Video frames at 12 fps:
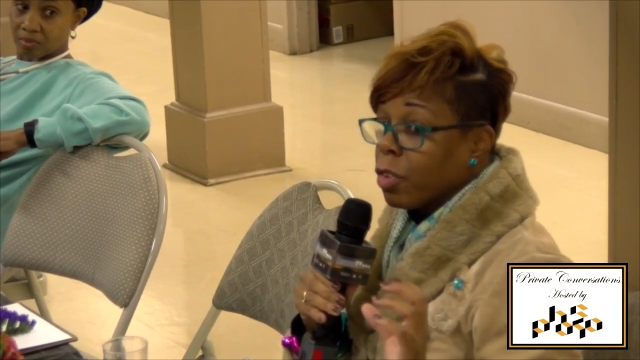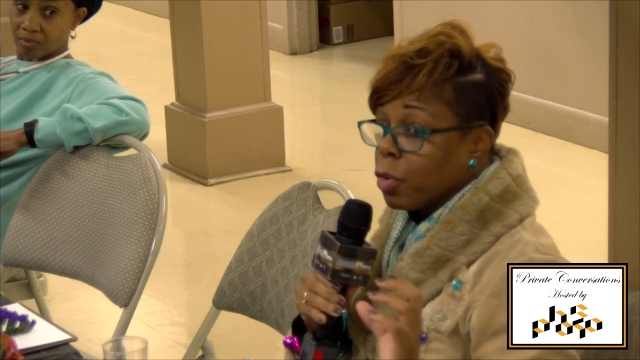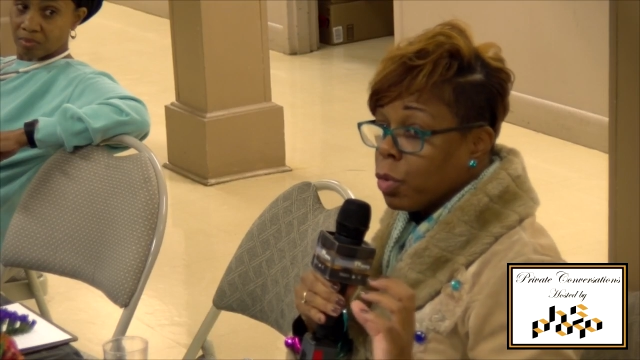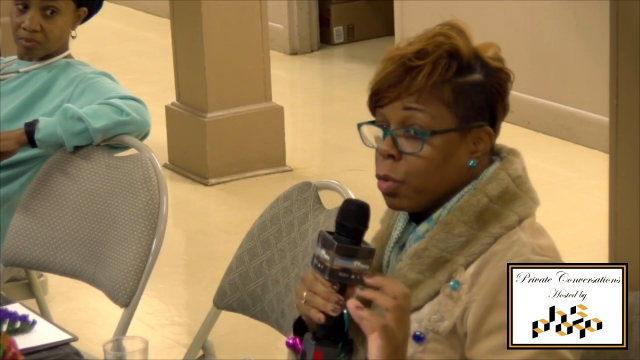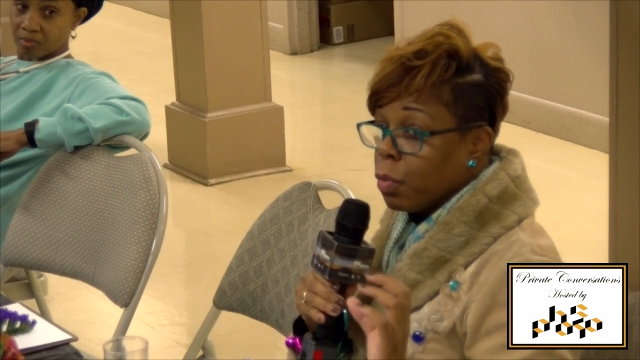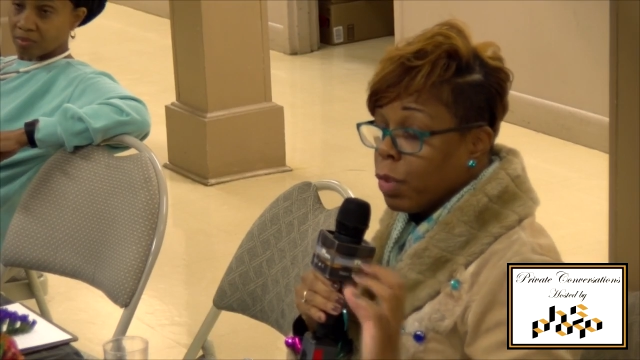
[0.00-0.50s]

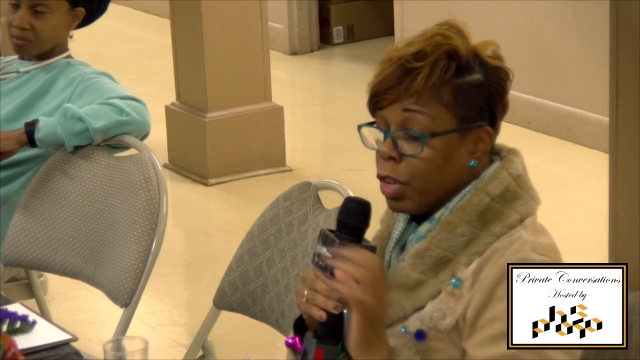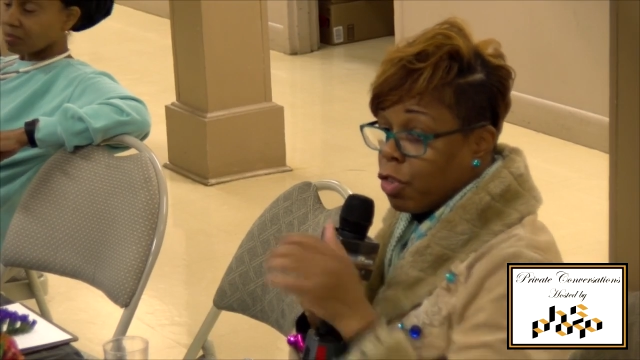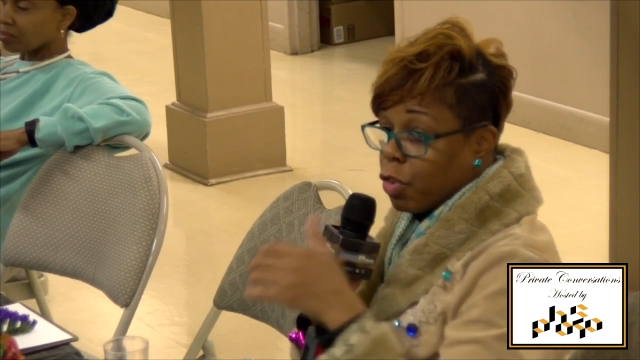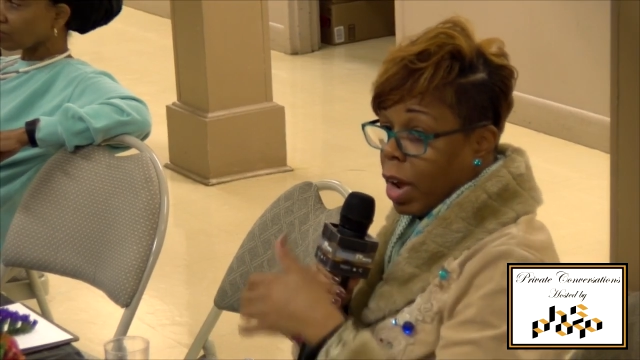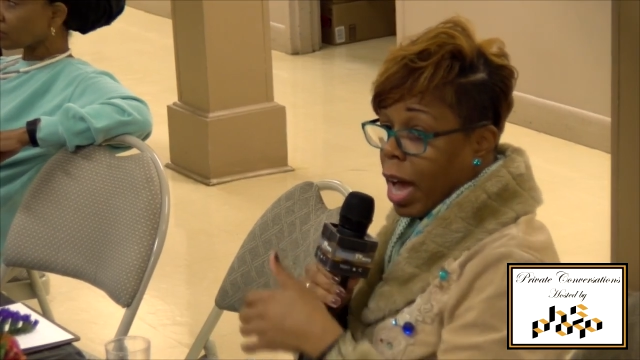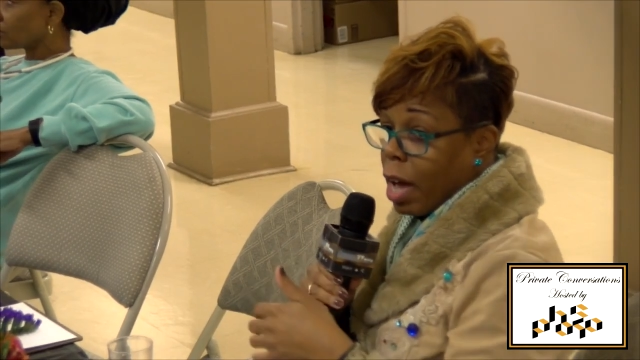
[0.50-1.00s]
to
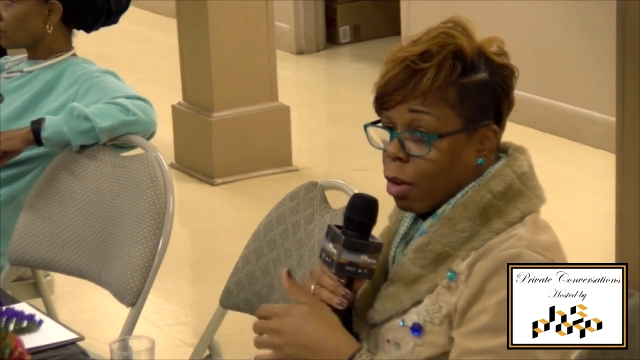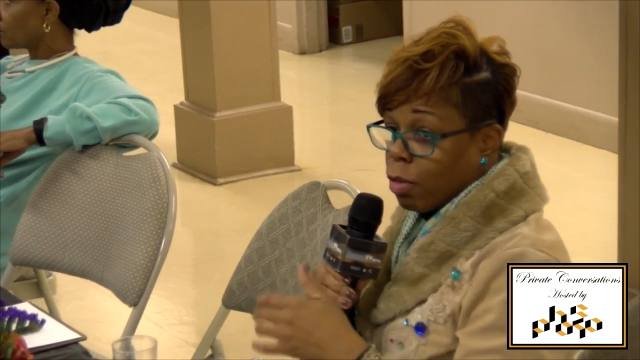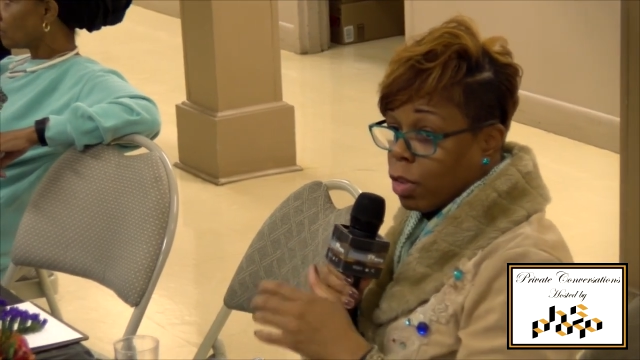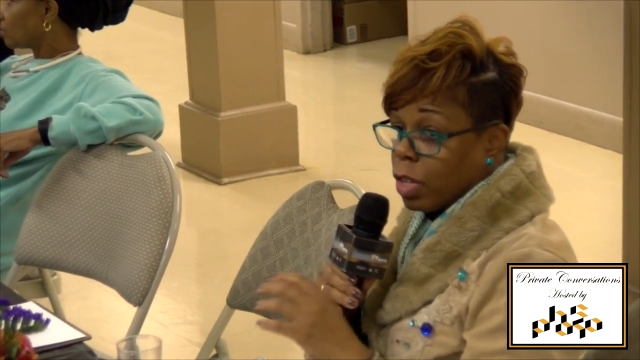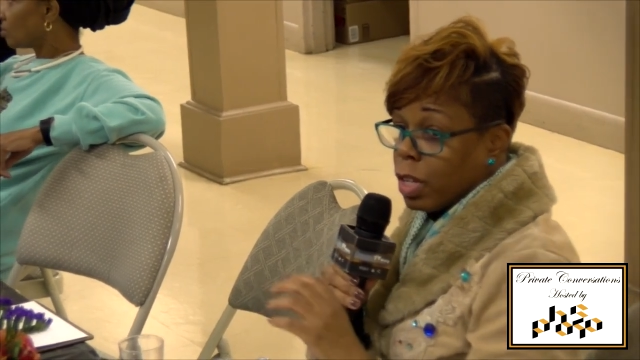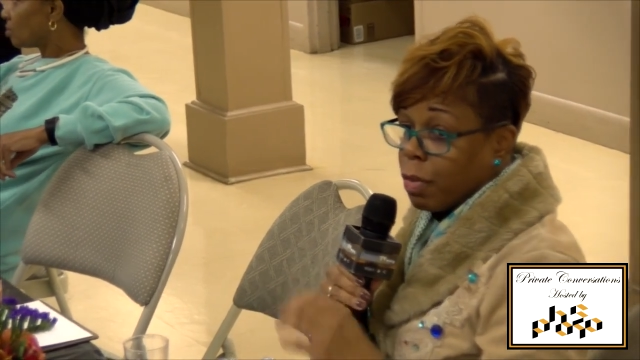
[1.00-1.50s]
venture
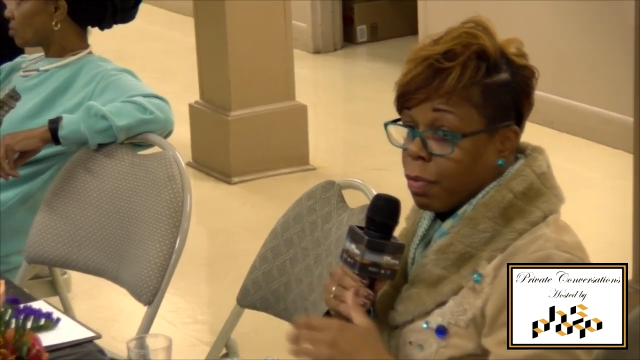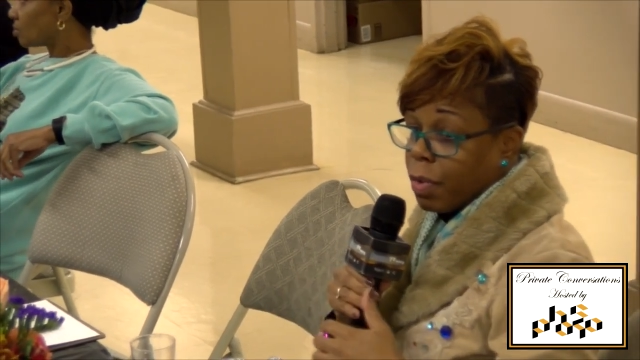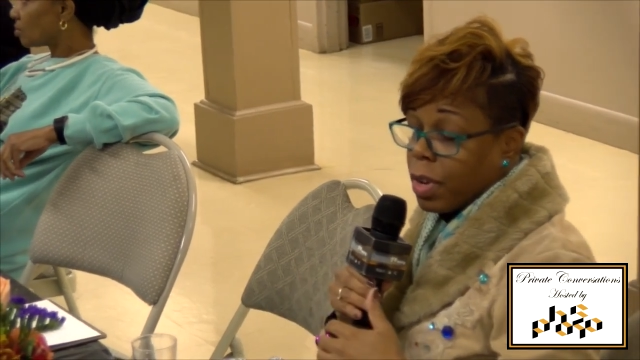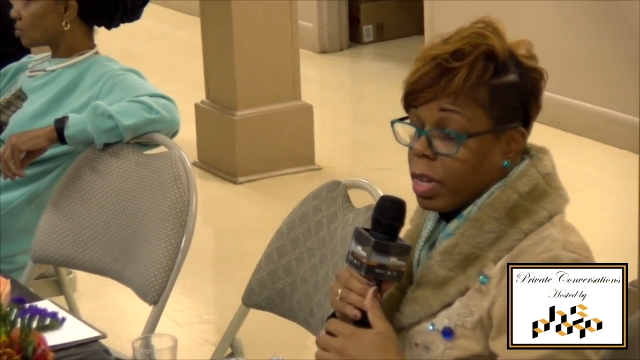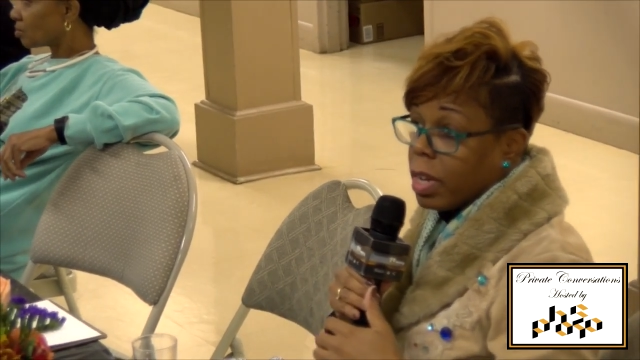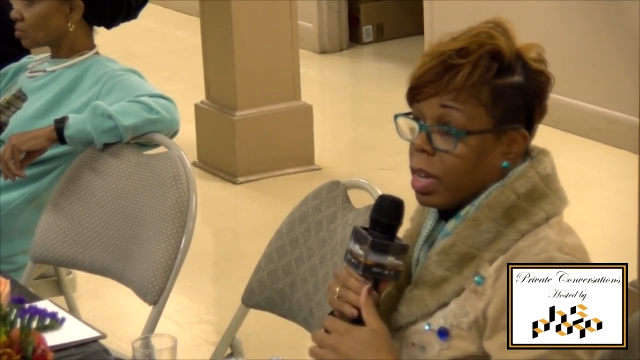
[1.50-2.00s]
out to
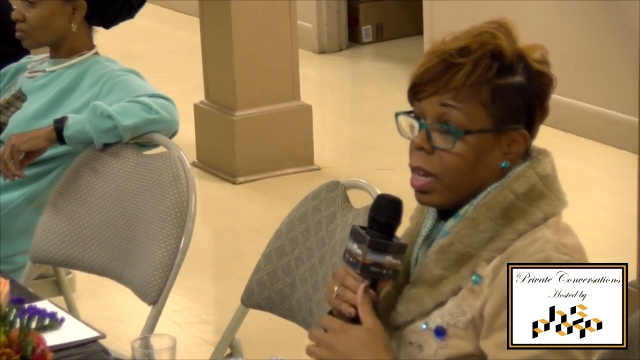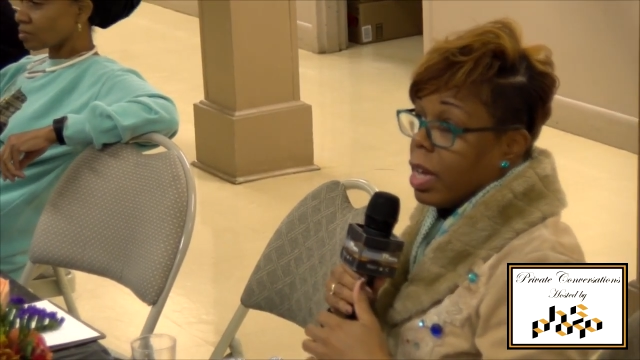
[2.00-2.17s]
different